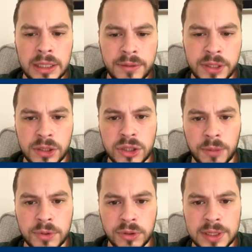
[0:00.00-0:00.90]
He was in the
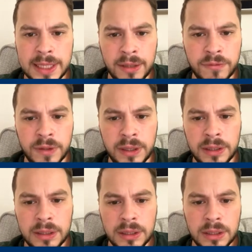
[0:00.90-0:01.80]
top sort of 10
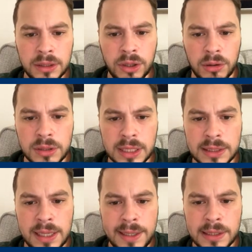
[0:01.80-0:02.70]
for goals
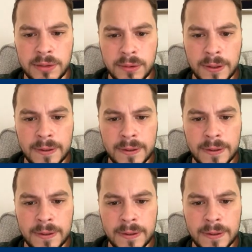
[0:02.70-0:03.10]
last season.